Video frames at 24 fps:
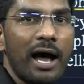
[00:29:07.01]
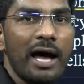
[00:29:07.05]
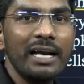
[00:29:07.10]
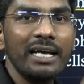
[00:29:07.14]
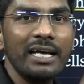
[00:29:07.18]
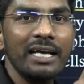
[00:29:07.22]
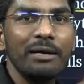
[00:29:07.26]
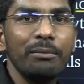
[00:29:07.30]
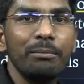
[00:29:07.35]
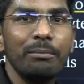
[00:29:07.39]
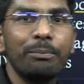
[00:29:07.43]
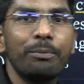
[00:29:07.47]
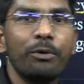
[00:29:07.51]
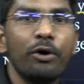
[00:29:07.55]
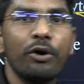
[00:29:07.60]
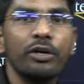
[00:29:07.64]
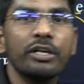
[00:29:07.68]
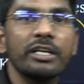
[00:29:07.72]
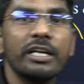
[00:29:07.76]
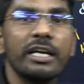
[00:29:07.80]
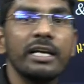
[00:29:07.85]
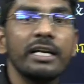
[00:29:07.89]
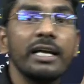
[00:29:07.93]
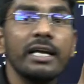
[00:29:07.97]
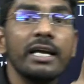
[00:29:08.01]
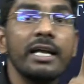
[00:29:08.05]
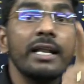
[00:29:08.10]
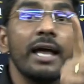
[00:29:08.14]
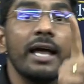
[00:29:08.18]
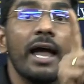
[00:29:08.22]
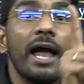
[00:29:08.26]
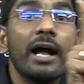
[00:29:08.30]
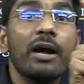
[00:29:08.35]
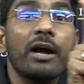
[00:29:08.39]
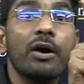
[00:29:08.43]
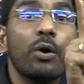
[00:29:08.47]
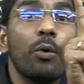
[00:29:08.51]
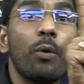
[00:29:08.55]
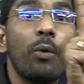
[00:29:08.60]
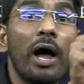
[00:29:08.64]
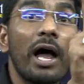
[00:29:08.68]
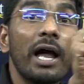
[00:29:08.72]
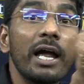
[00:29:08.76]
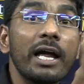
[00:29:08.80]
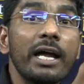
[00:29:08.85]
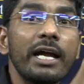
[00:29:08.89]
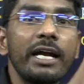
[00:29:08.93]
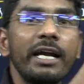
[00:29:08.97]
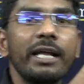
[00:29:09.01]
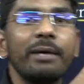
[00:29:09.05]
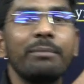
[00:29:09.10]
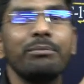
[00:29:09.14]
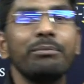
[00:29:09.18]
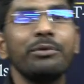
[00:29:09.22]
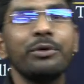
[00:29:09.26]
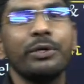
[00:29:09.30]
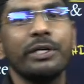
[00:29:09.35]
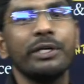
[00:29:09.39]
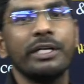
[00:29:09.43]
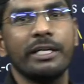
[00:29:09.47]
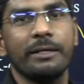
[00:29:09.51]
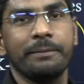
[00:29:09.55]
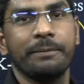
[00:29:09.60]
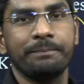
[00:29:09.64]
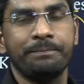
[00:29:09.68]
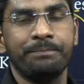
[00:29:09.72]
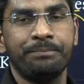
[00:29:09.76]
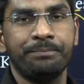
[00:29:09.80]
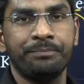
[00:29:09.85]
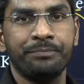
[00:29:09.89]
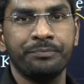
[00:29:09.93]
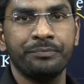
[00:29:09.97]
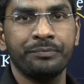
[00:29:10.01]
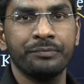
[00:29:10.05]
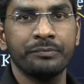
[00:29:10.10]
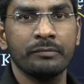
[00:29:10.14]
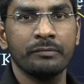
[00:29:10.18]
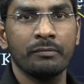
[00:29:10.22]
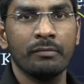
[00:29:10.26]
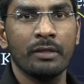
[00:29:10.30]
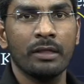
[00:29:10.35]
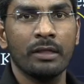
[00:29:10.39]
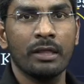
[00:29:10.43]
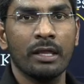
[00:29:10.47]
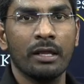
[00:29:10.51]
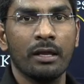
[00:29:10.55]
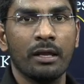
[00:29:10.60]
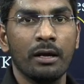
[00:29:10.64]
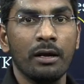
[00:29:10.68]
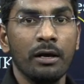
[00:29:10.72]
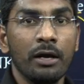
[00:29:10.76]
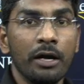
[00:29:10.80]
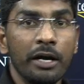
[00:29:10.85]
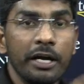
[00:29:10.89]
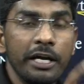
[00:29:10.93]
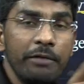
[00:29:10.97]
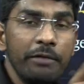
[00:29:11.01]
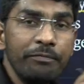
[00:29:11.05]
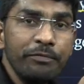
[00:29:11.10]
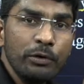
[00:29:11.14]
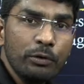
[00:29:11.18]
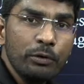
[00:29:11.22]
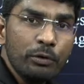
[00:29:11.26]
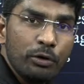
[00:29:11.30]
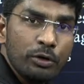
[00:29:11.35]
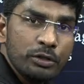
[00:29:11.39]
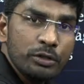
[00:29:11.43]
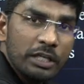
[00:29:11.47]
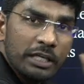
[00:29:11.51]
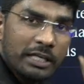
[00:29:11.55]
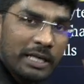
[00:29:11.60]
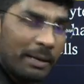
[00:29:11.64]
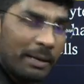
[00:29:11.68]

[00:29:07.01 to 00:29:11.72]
are important in acquired immunity if you closely